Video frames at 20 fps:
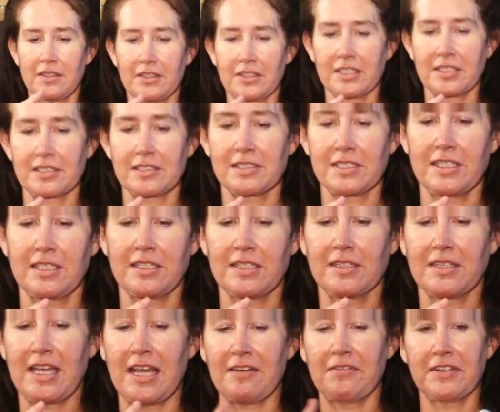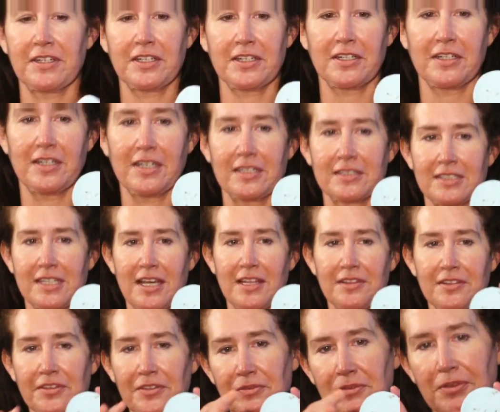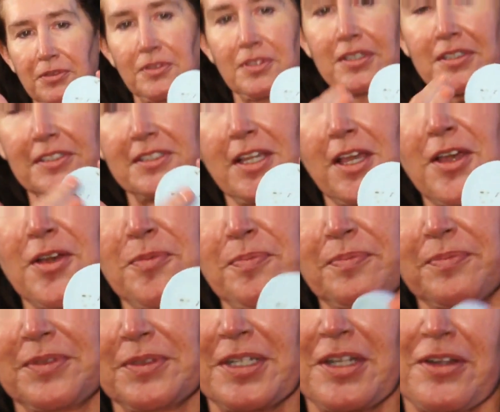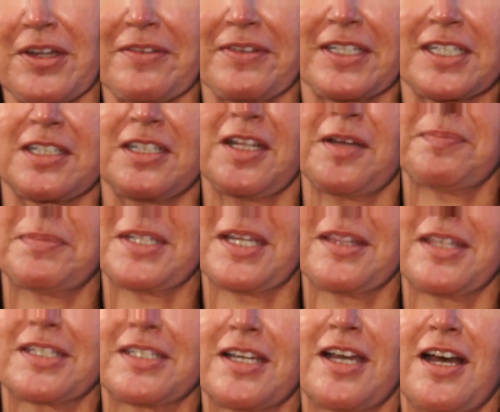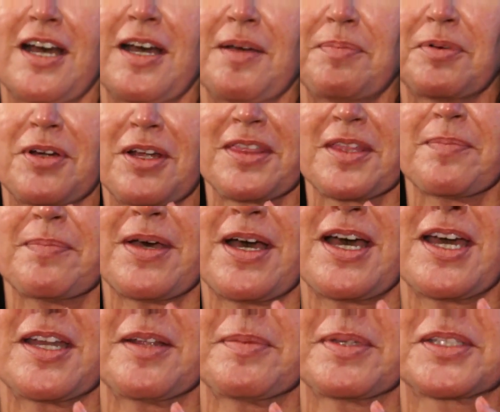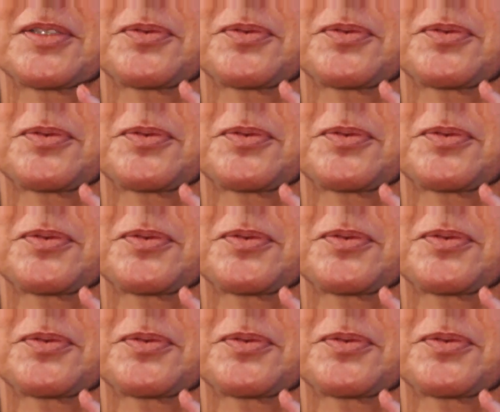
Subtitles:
You can see the lavender has gotten through the soap. We don't have it clumped on the top or on the bottom.